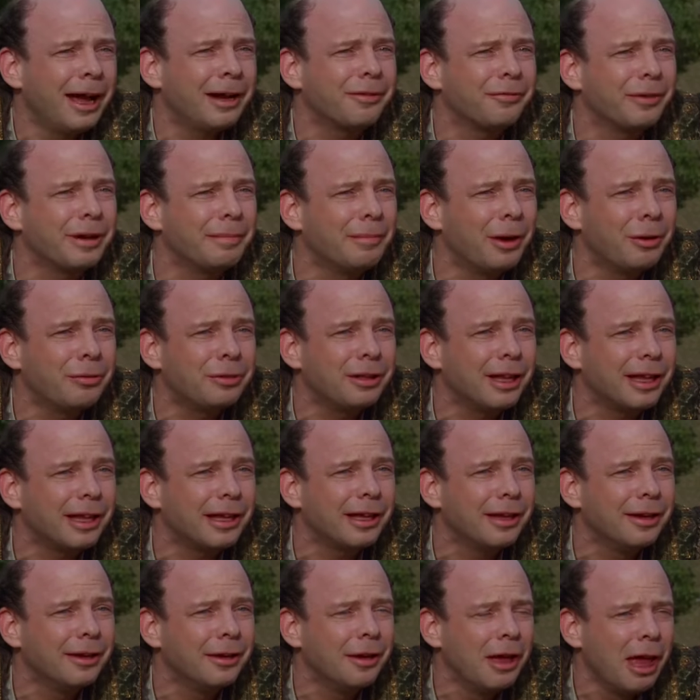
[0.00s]
Not
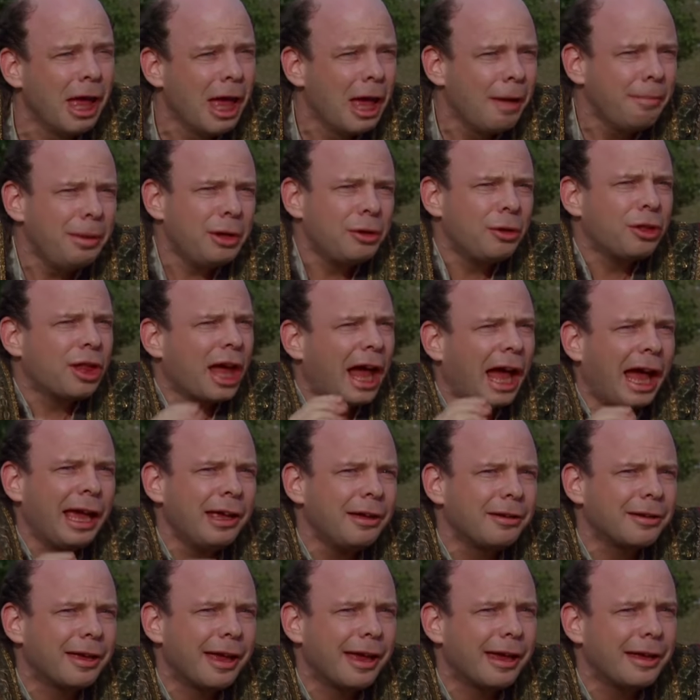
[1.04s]
remotely, because
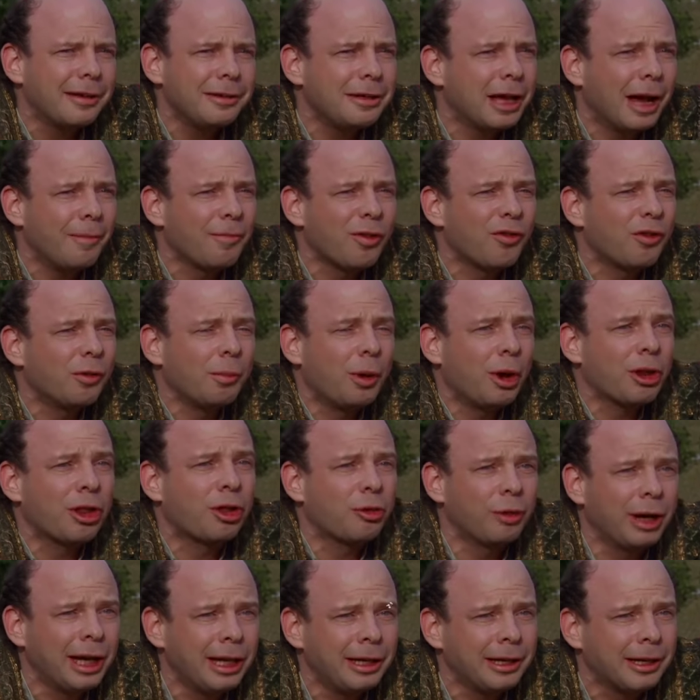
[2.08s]
iocane comes from
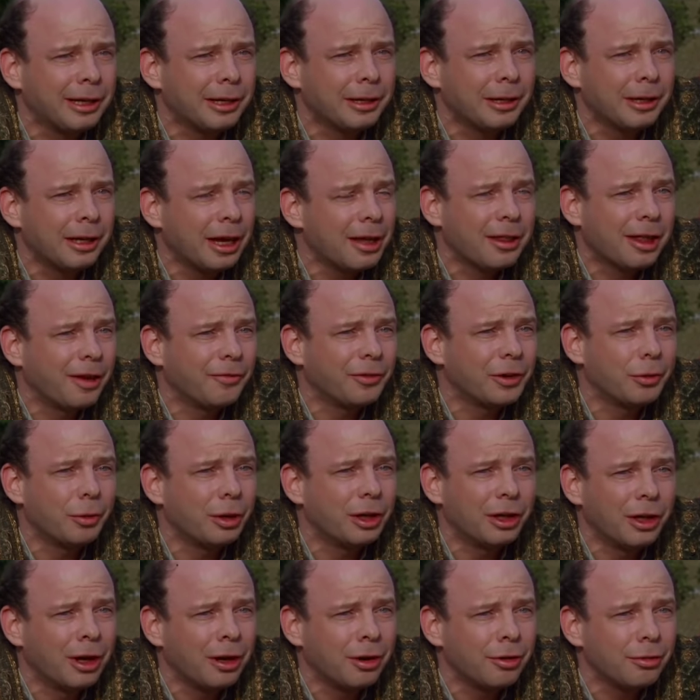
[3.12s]
Australia, as
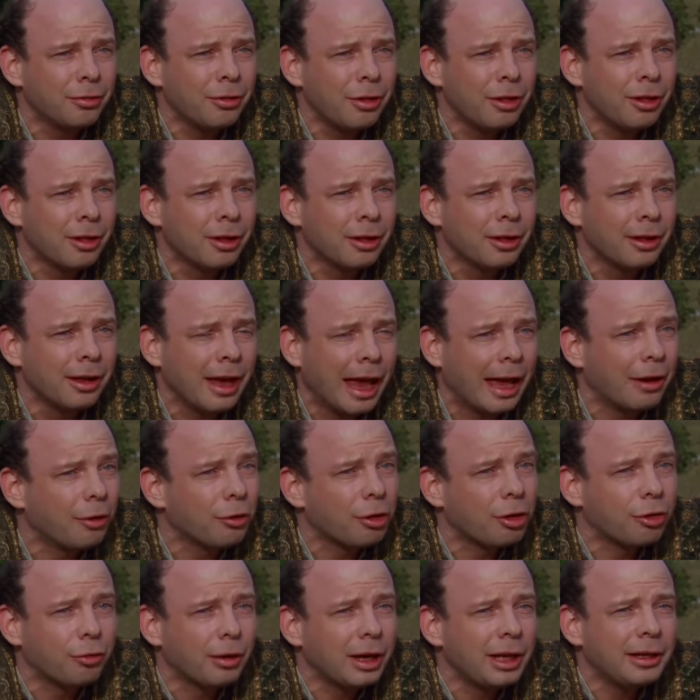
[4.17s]
everyone knows,
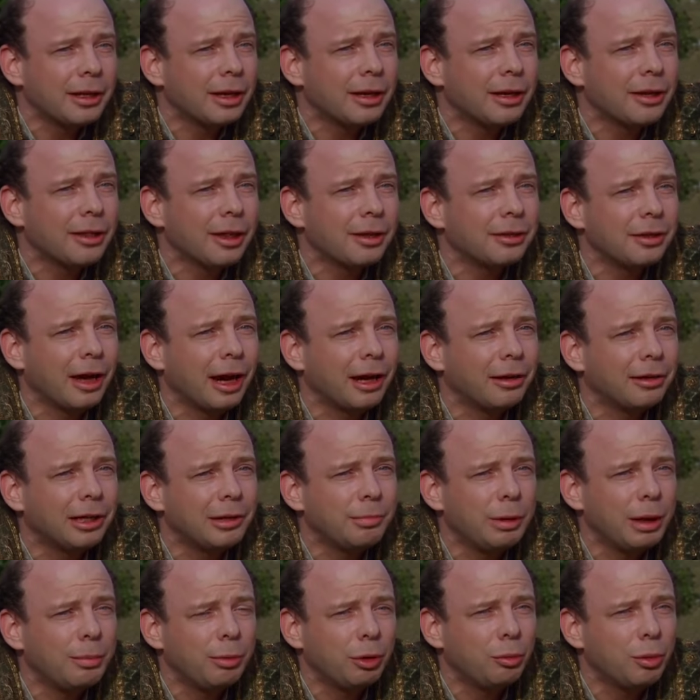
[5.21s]
and Australia is entirely
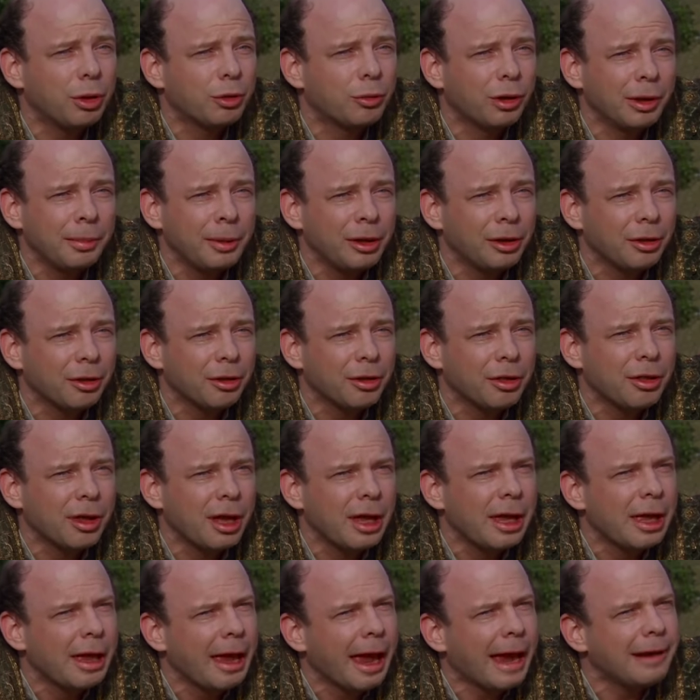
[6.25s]
peopled with criminals,
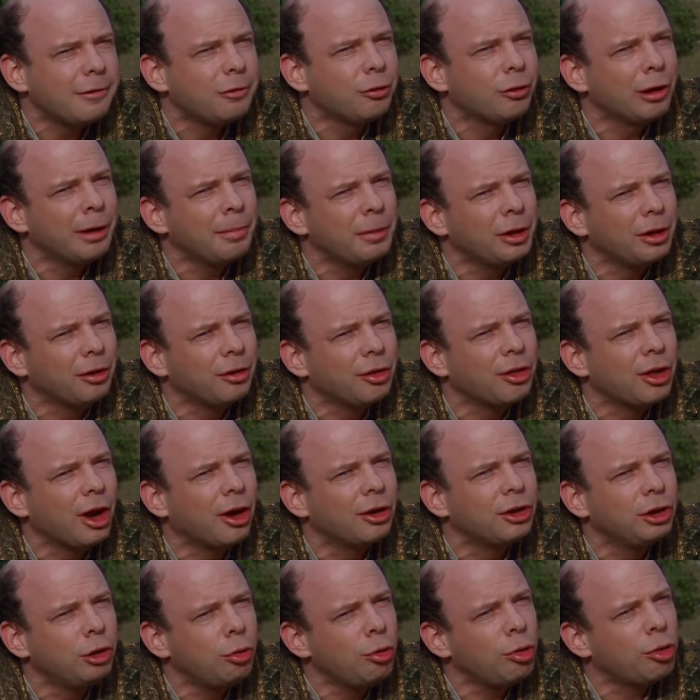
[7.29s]
and criminals are
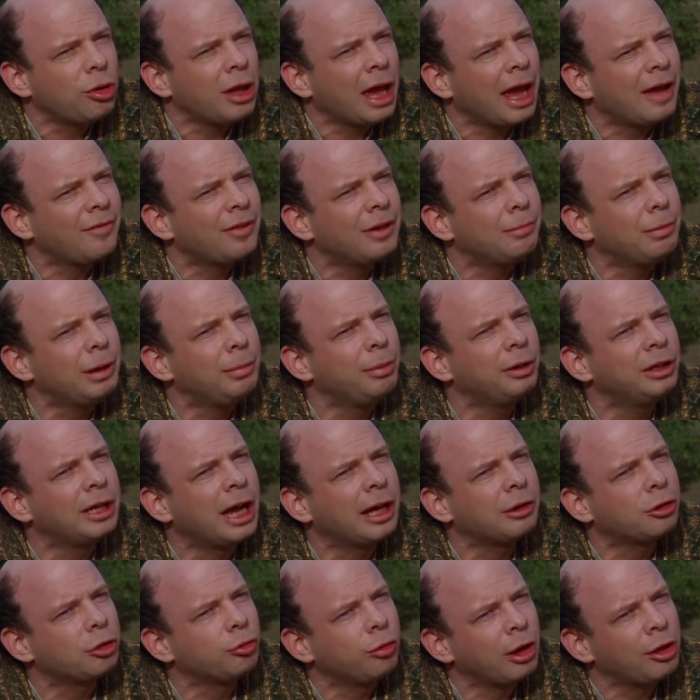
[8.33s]
used to having
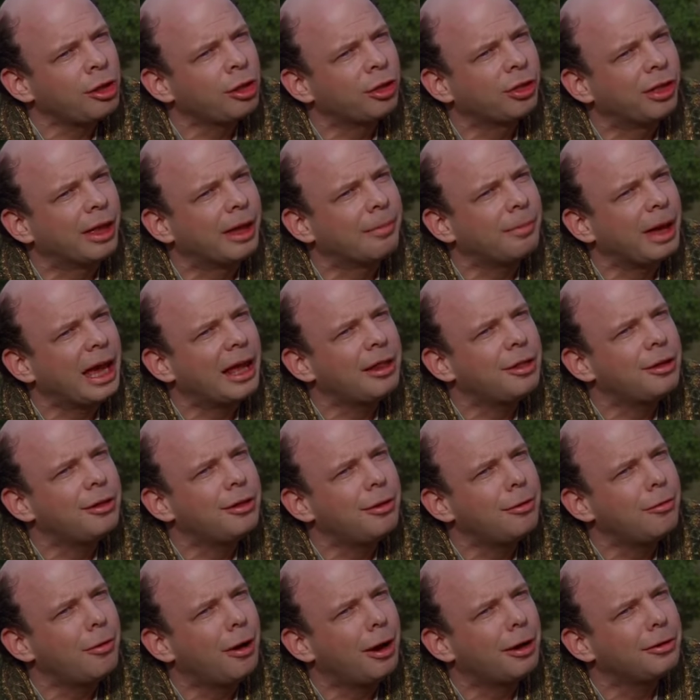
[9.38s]
people not trust them,
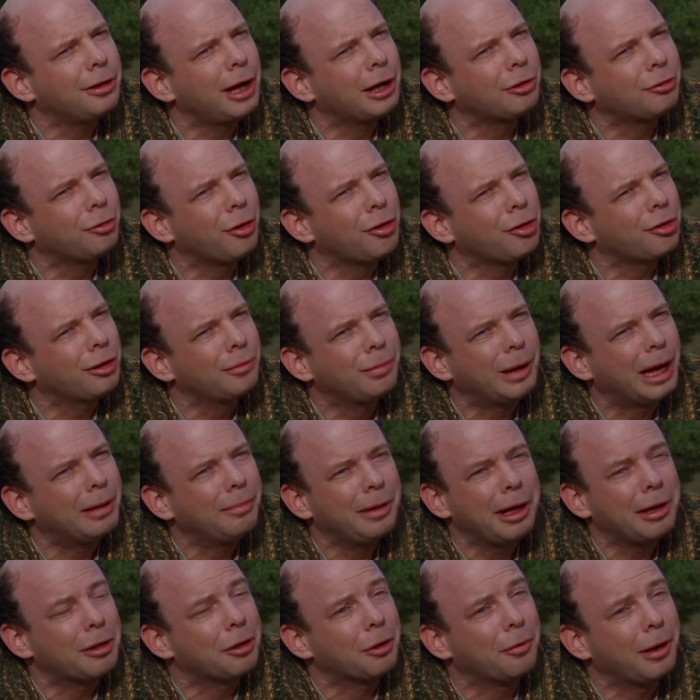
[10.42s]
as you are not trusted by
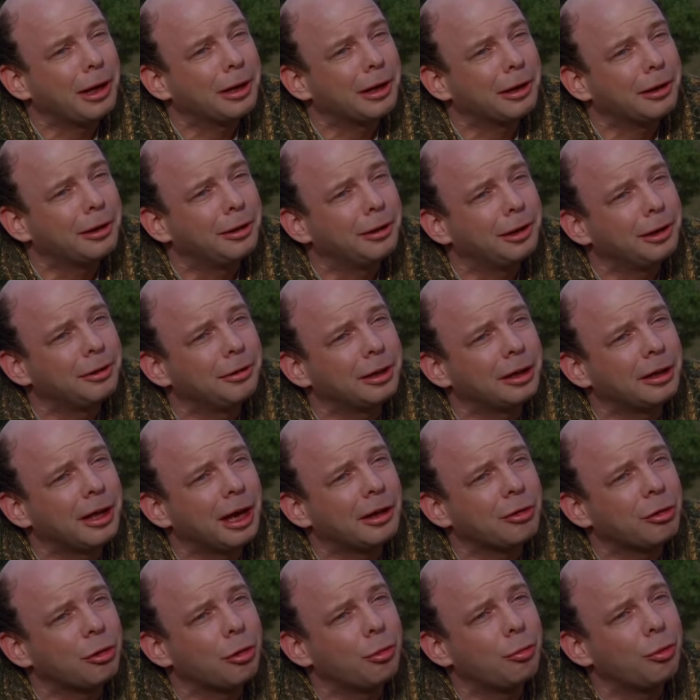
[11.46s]
me, so I can clearly
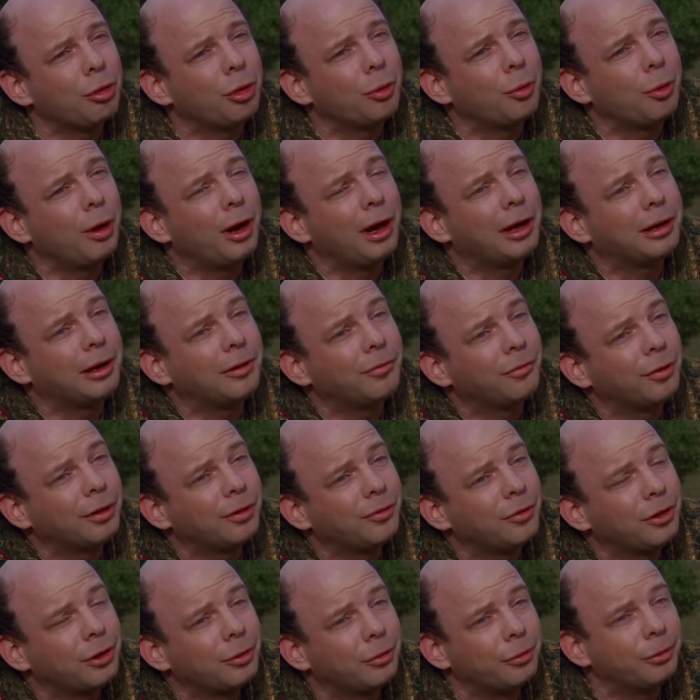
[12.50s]
not choose the wine in front
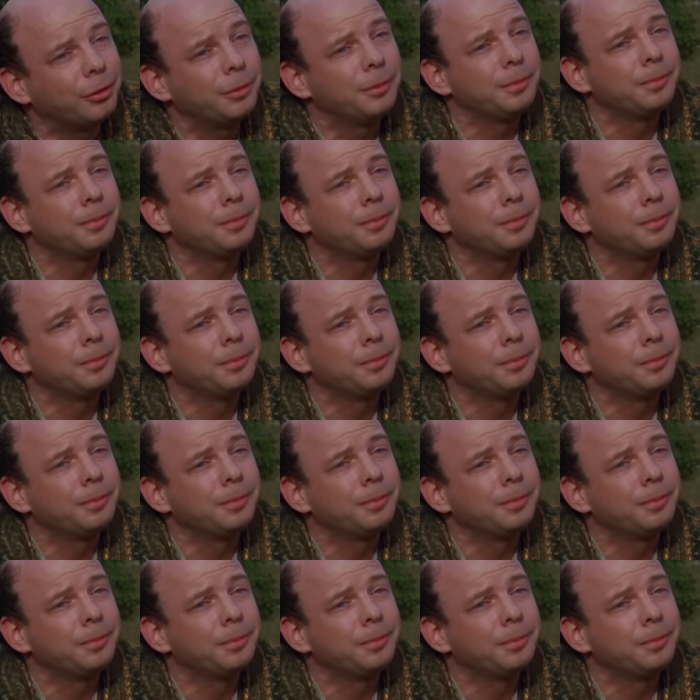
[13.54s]
of you.